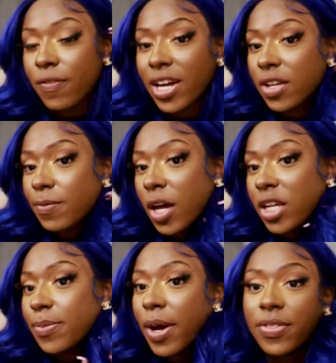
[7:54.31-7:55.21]
final thoughts
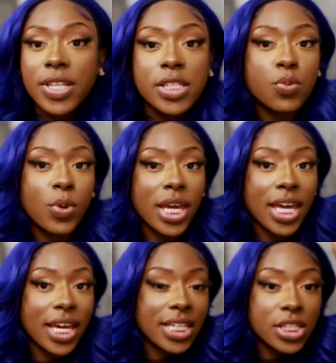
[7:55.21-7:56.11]
about this
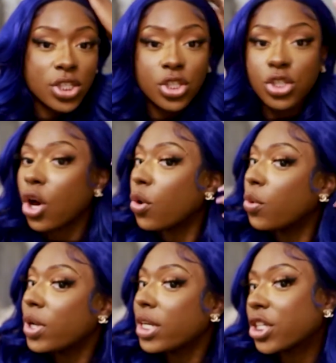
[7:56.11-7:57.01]
wig. It's
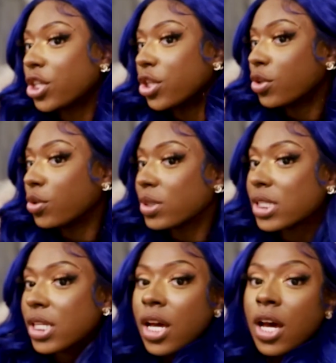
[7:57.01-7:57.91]
so cute.
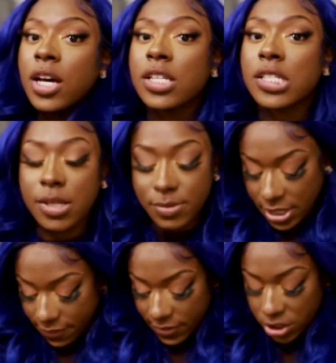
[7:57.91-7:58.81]
Some
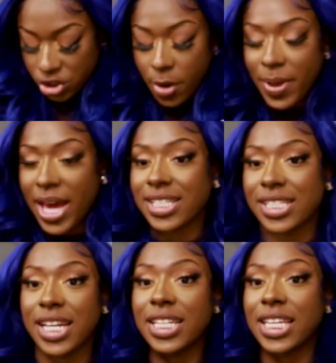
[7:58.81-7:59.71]
definite drawbacks is
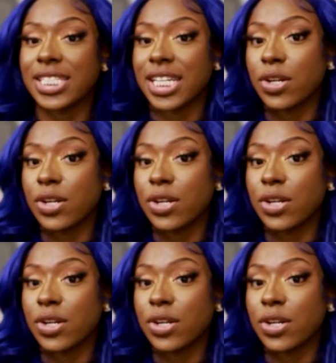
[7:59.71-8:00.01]
that it gets like